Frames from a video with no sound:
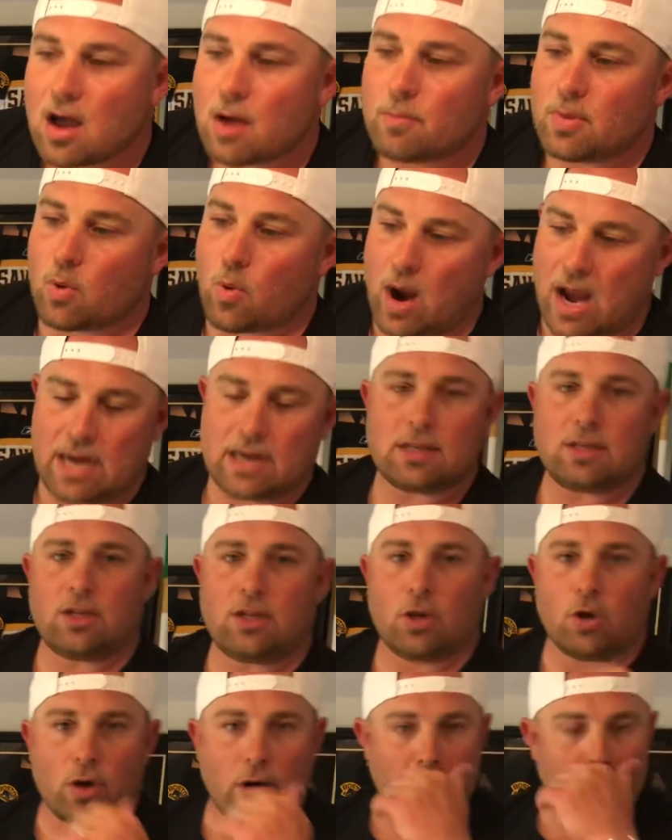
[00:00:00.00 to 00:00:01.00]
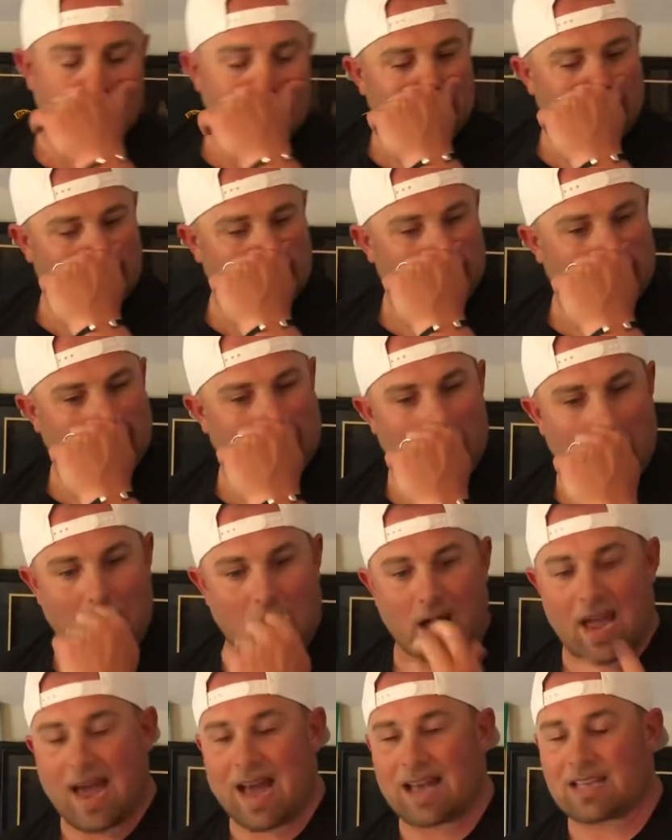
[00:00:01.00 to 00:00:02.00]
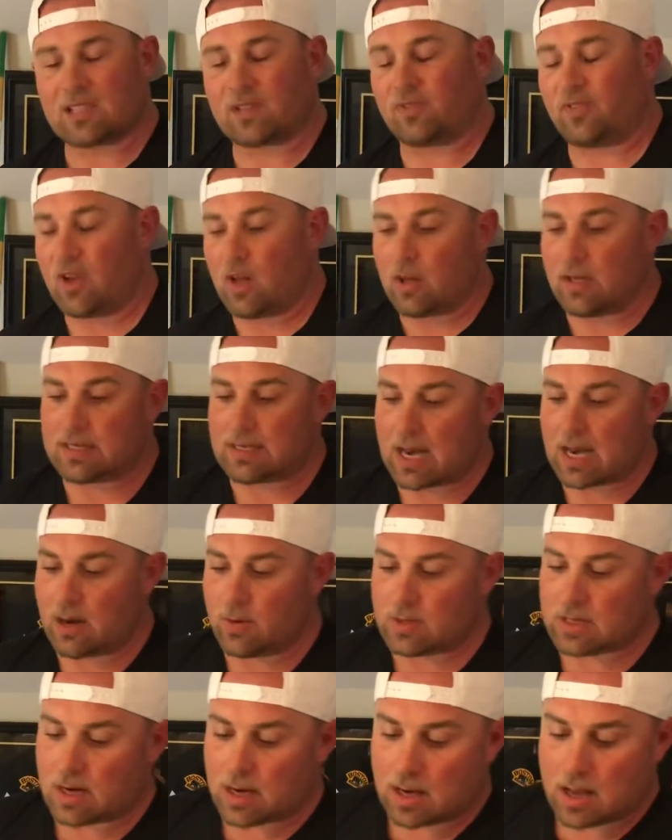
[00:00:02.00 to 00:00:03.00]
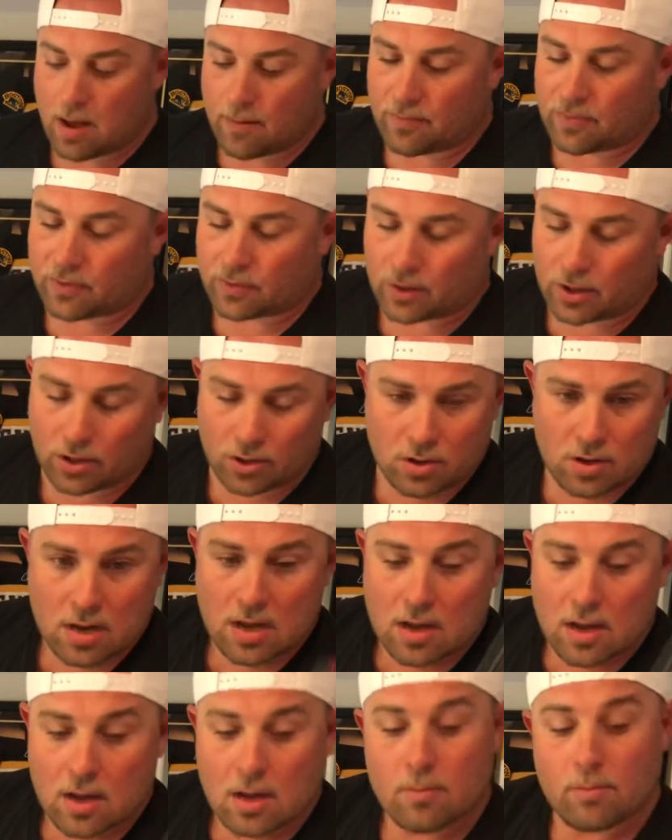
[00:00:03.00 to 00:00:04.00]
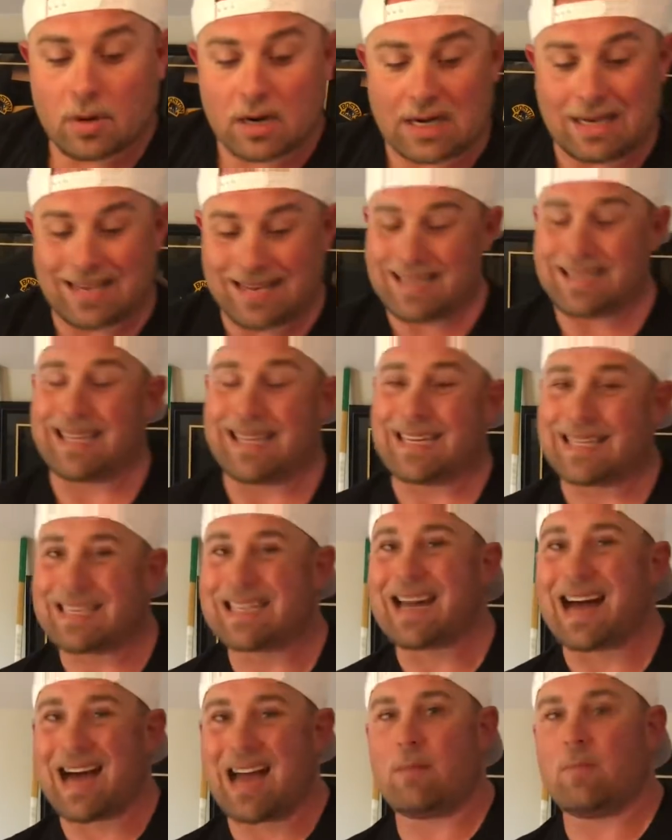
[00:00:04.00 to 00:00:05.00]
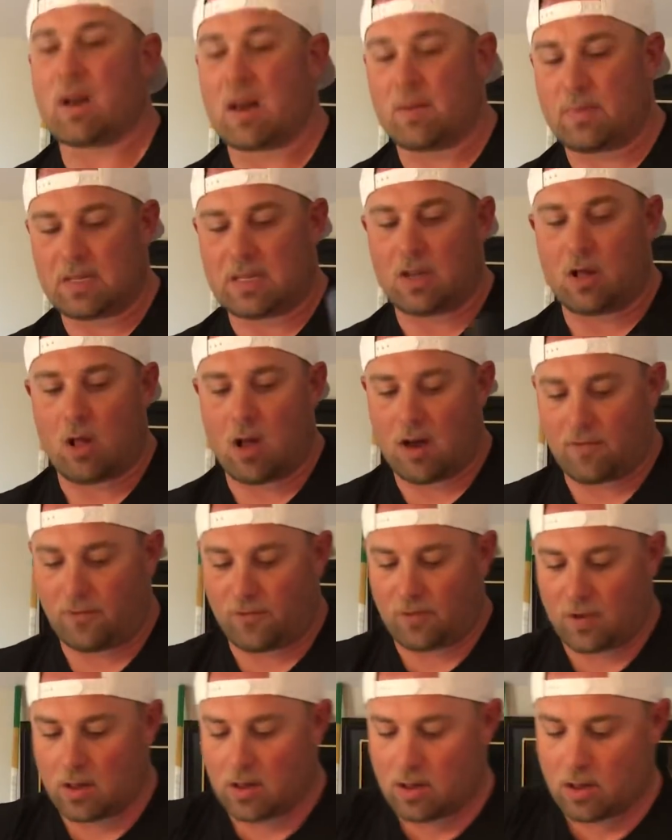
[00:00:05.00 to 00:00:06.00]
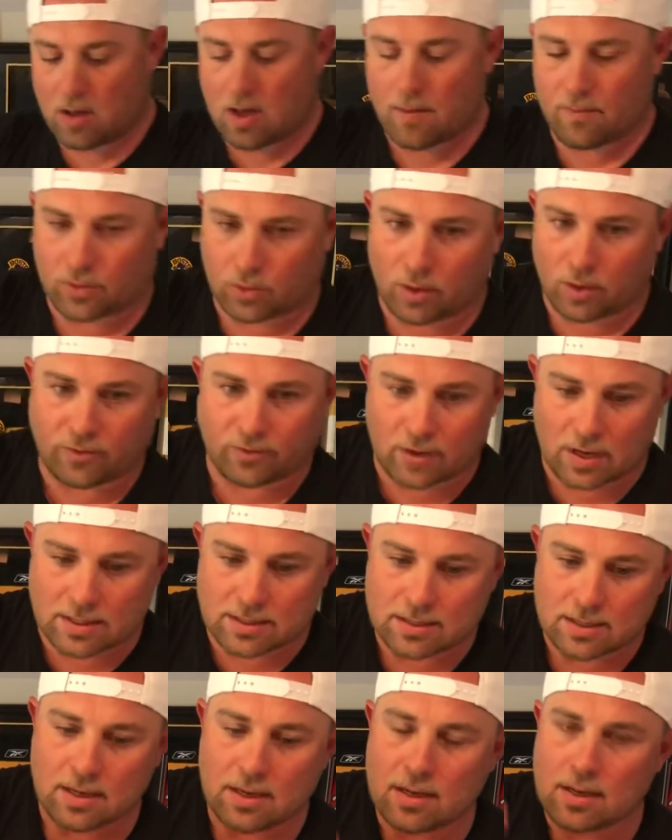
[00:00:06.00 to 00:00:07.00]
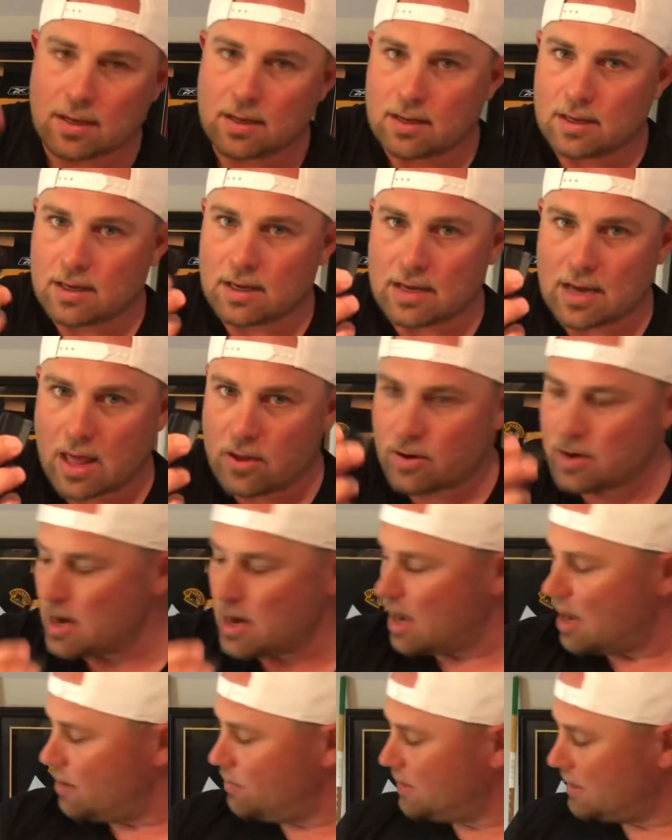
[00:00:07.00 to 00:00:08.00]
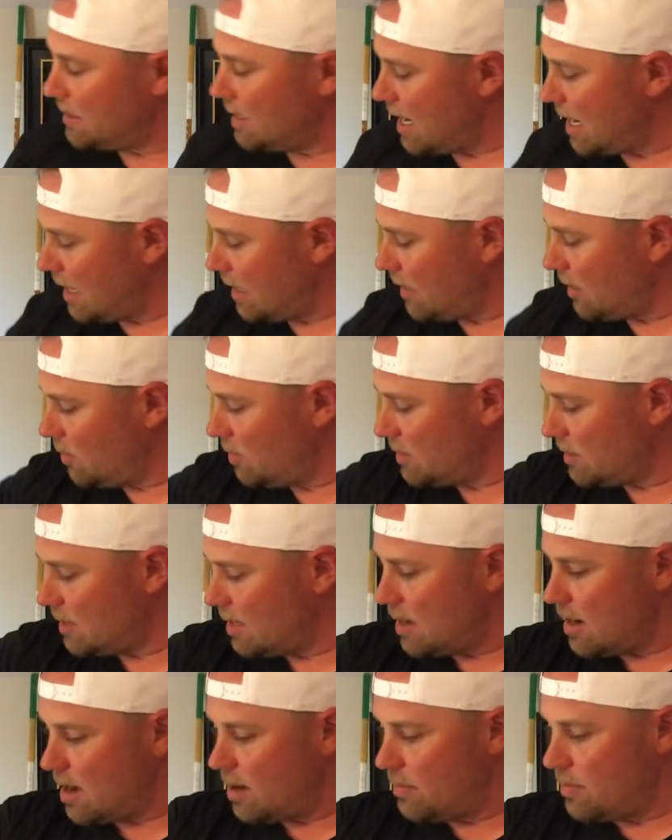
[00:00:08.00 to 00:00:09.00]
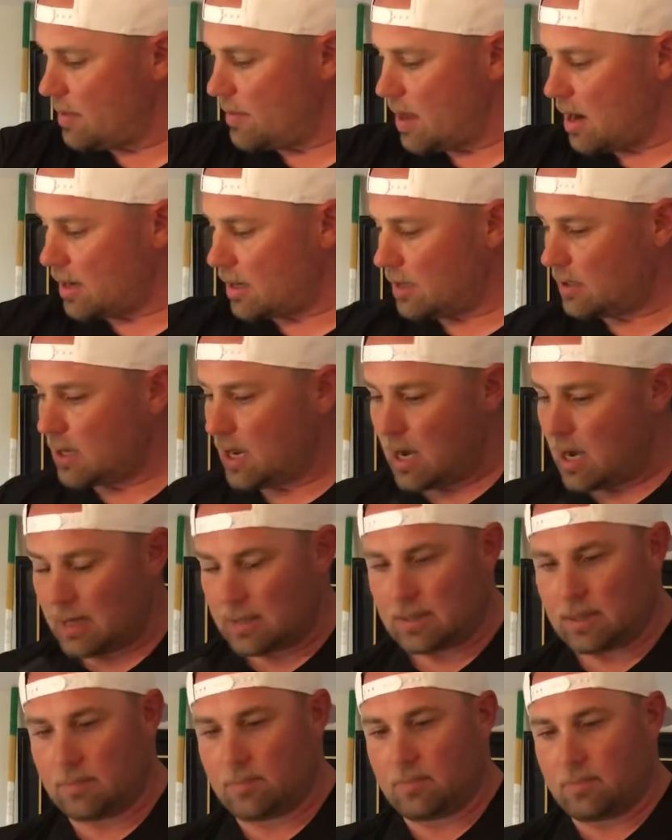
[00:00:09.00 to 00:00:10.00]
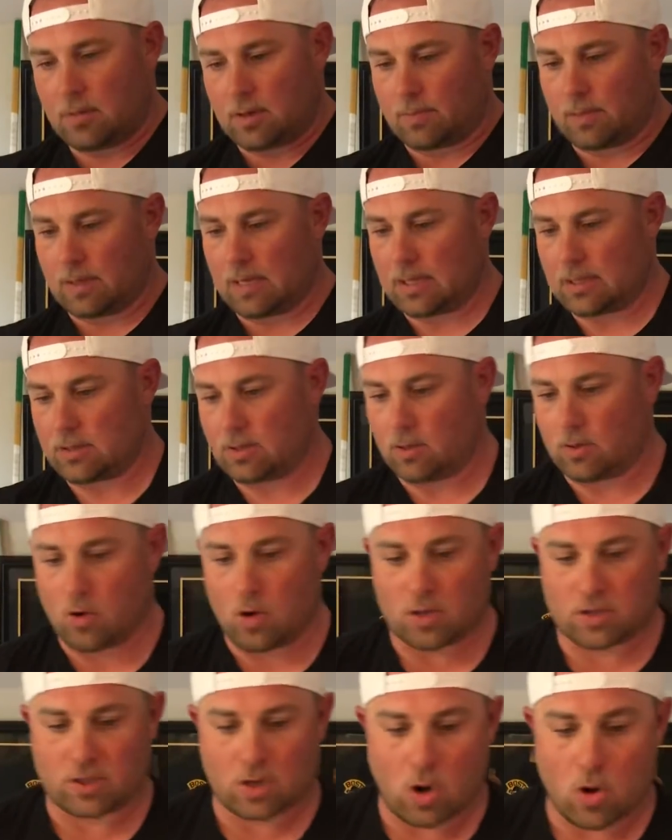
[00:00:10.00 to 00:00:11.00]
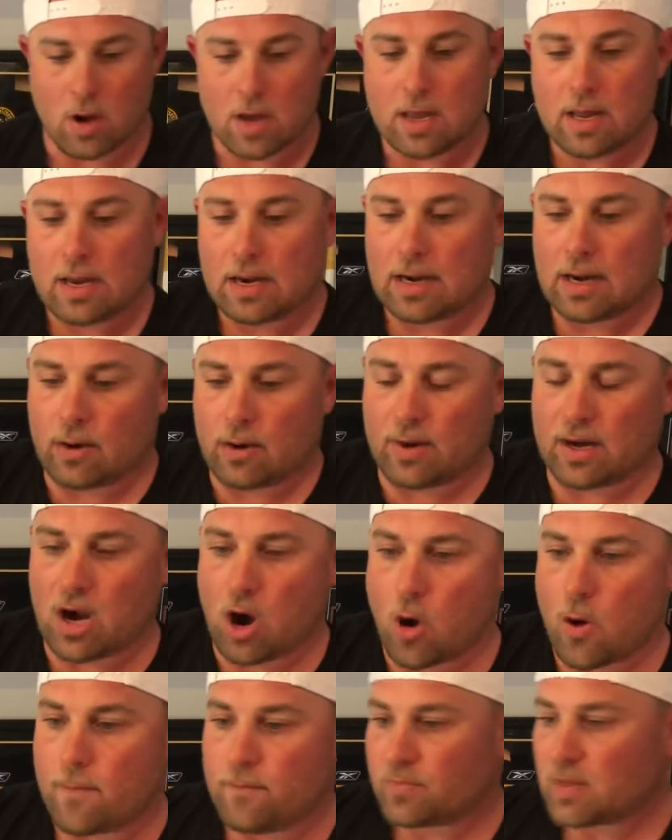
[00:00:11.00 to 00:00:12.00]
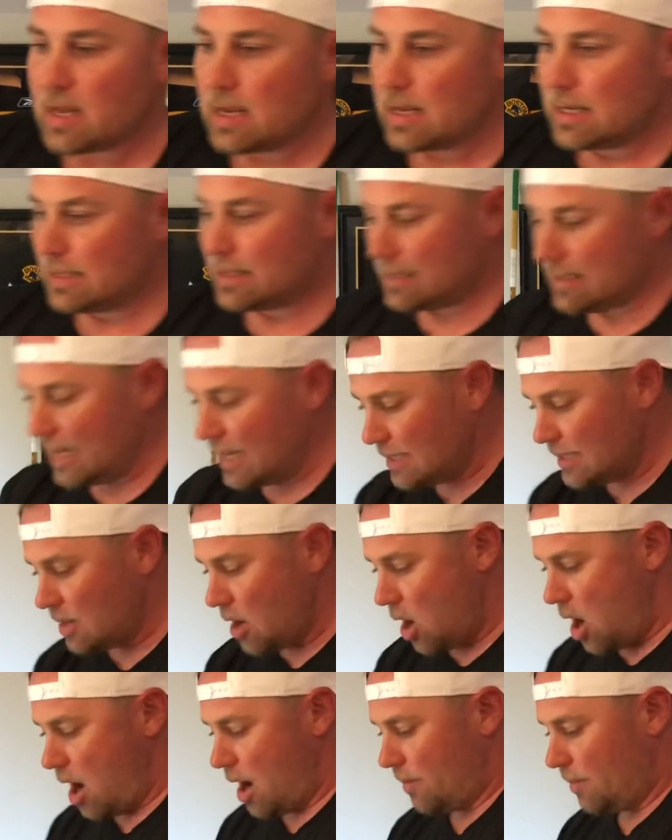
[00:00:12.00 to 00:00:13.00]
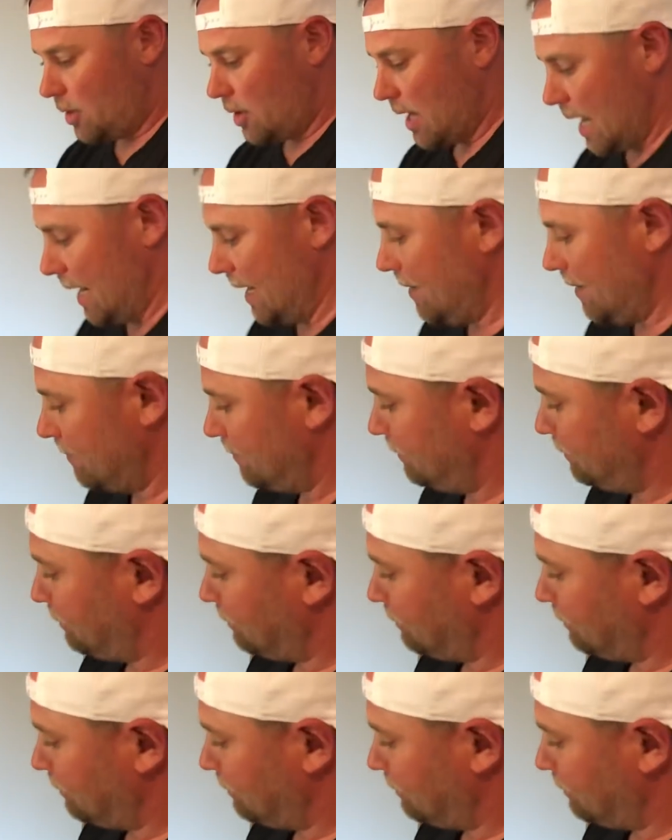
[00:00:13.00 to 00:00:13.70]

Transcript: Been waiting to do it. I asked Phil. He said he was going to come through. But he didn't this time. But I'm still on Phil. He'll come through for us. Another nub sitting using the nub. I'm not going to toss it. But that's too cool. So here we go. Sid's knob, okay?